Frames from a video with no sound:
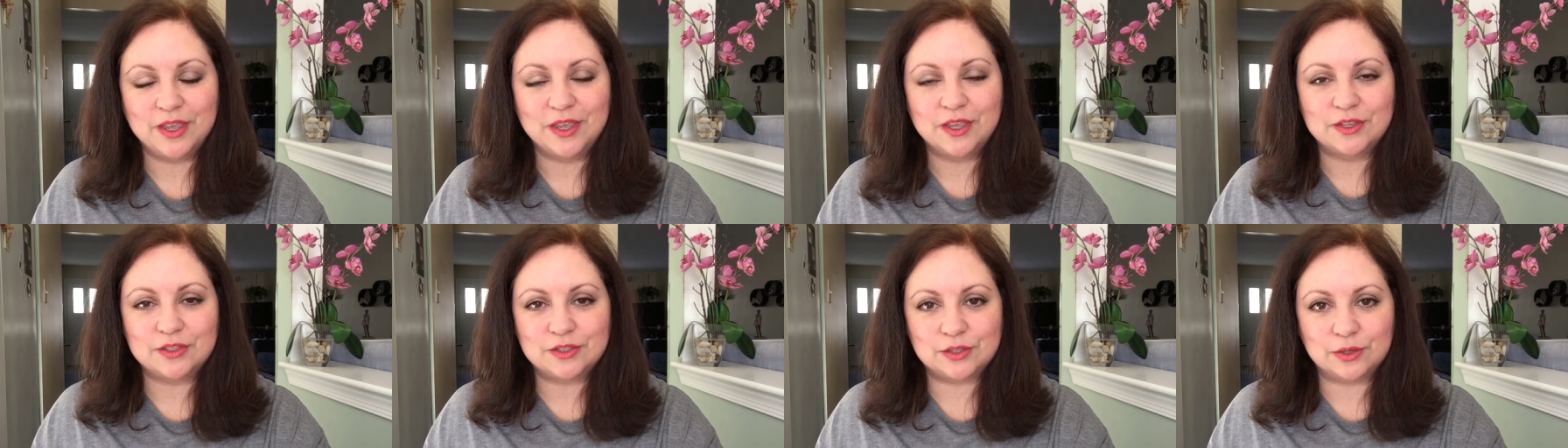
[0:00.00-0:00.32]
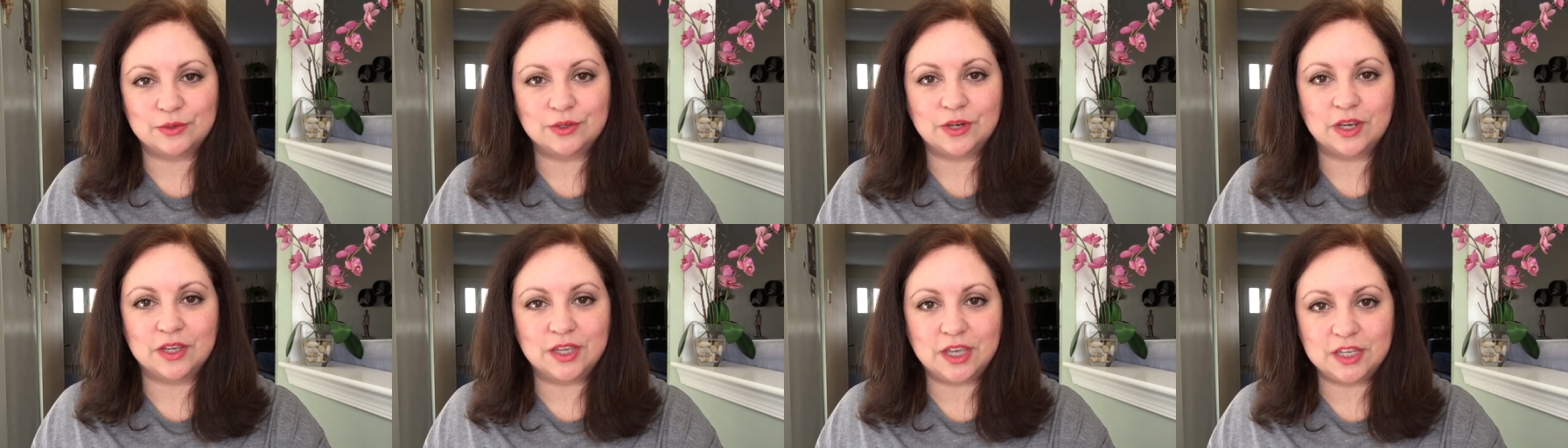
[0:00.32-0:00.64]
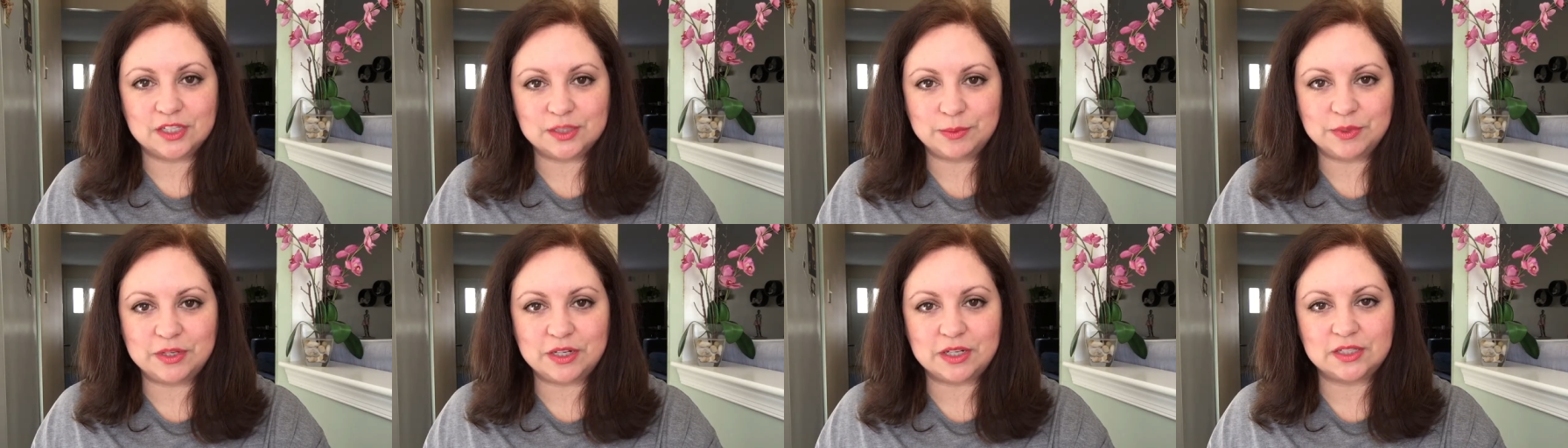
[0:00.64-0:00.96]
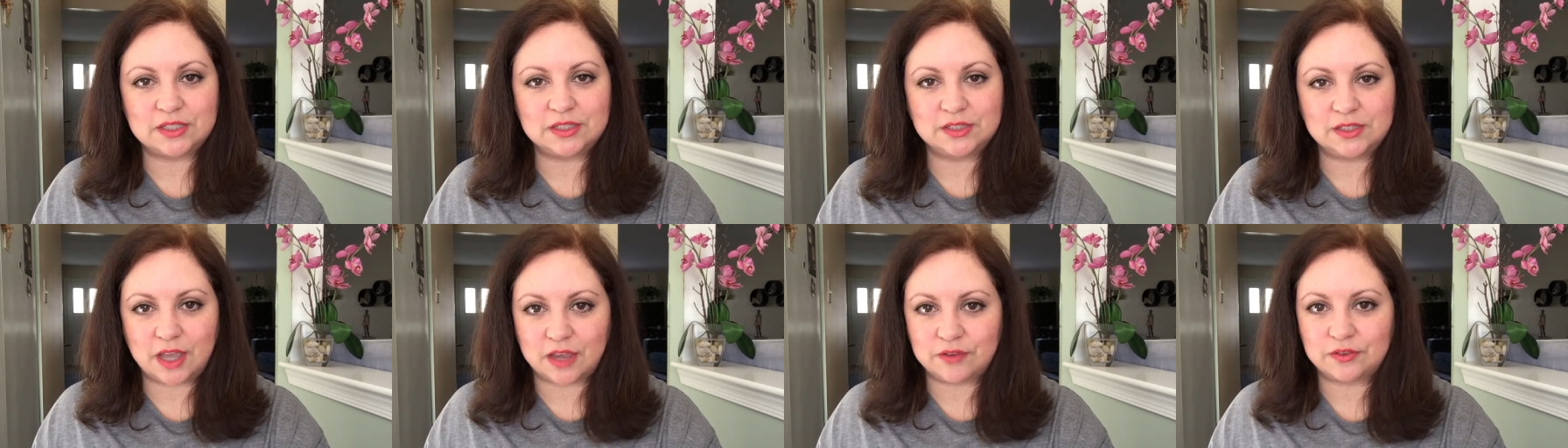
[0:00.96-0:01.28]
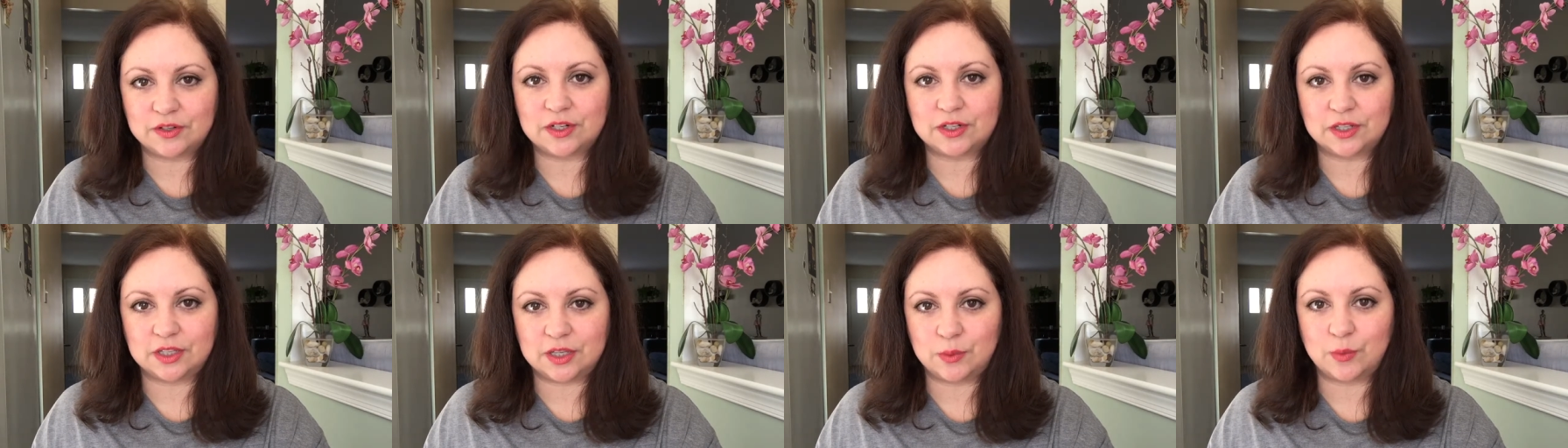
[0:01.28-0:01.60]
So Akismet is
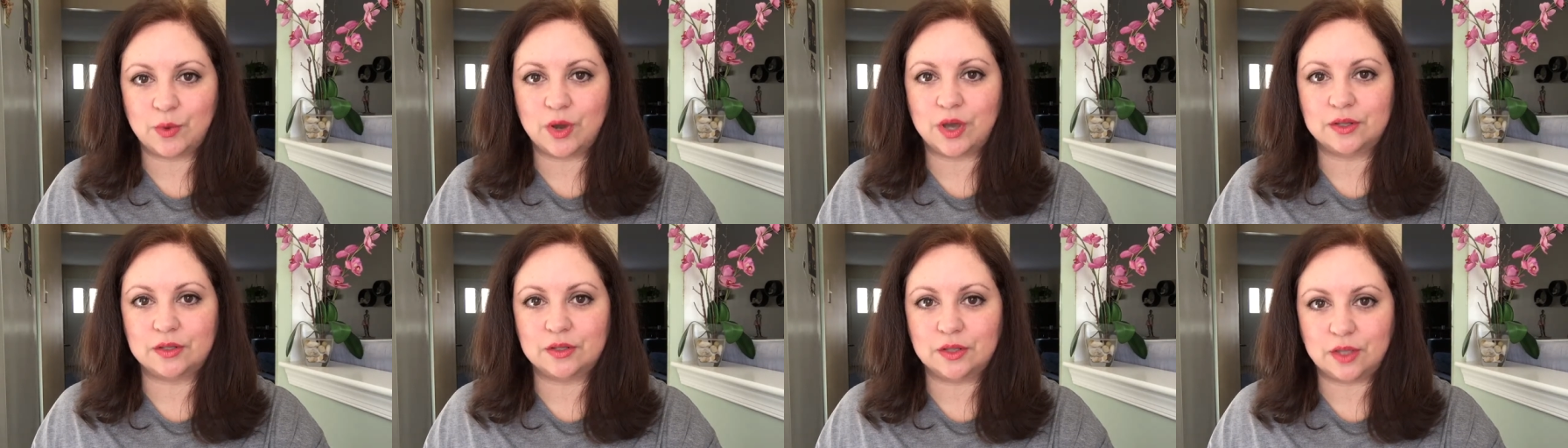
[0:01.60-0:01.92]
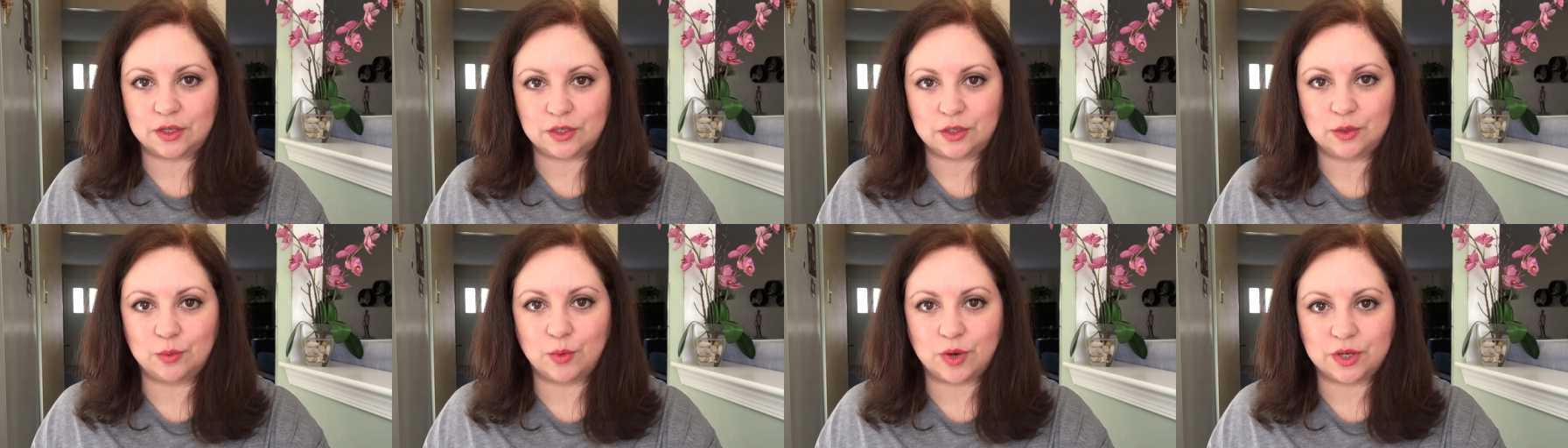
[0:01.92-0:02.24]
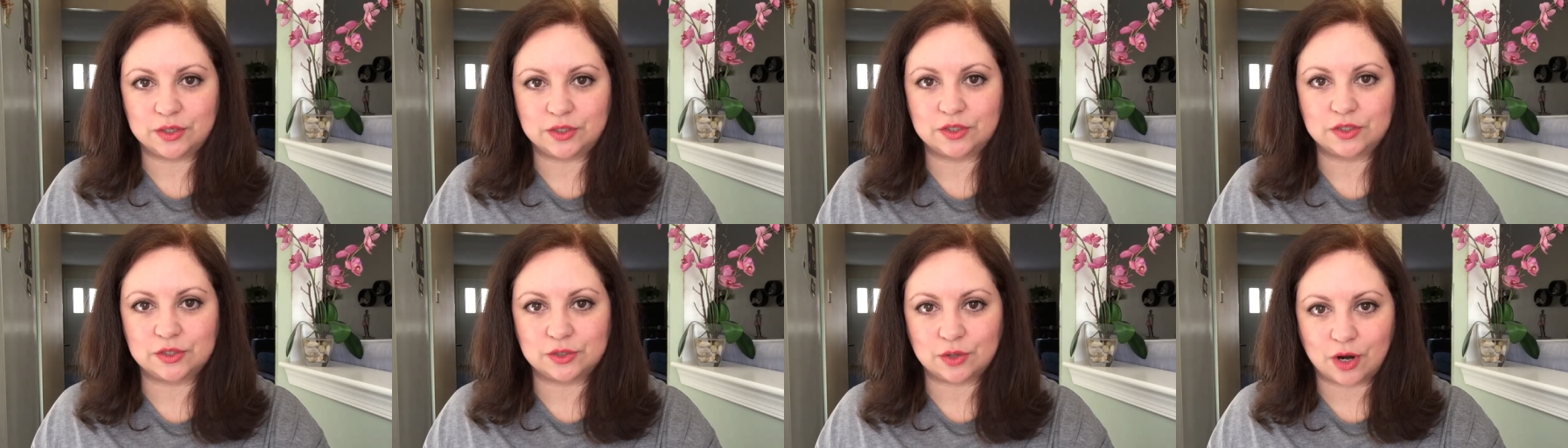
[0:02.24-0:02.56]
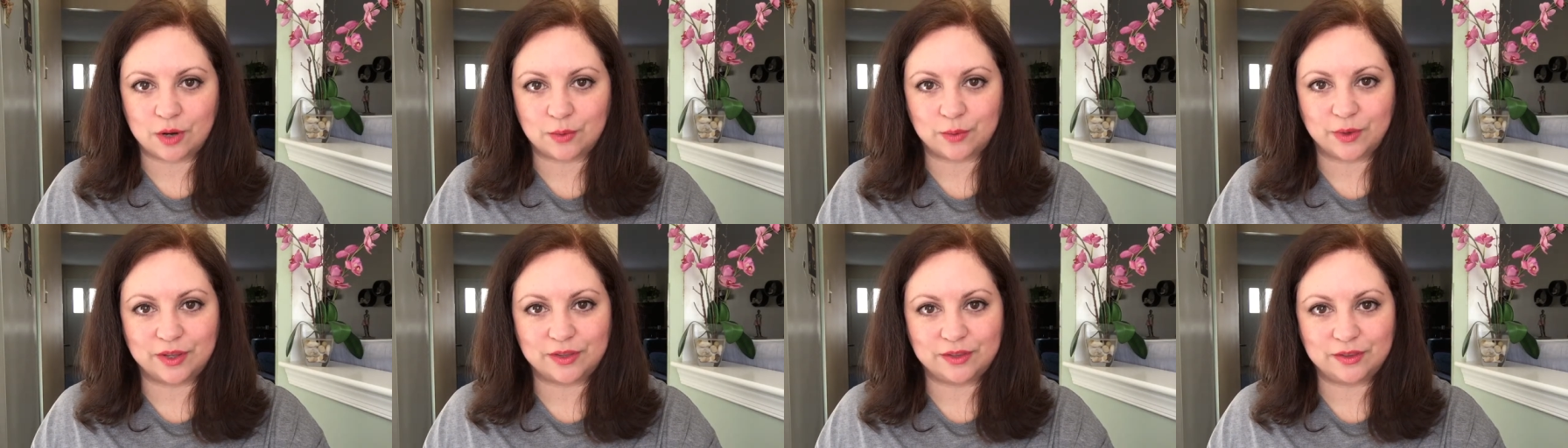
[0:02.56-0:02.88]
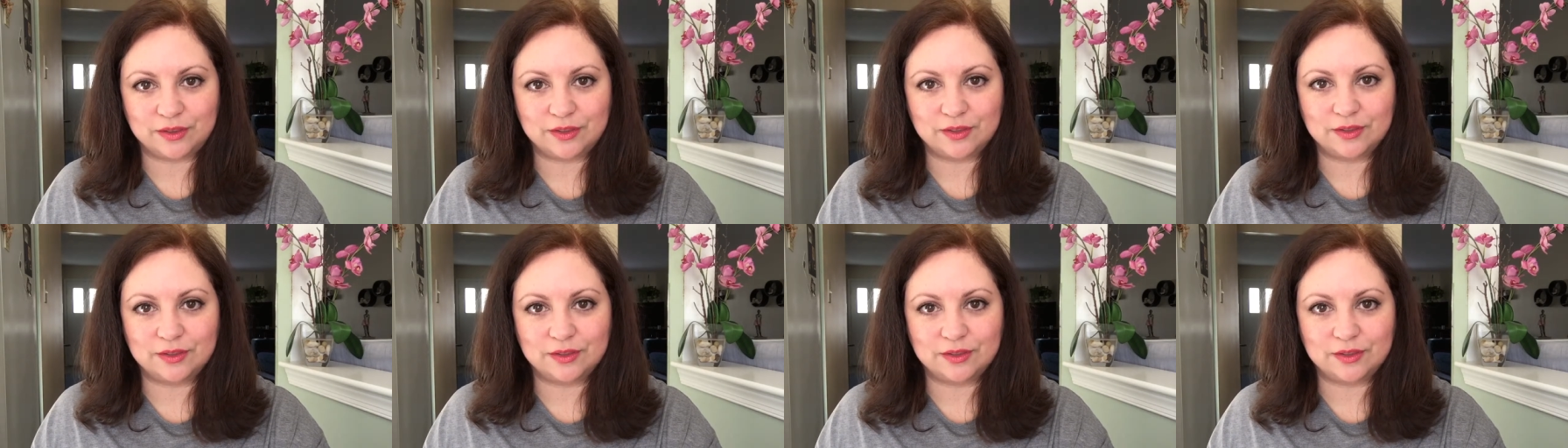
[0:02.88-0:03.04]
definitely one that you want to start with.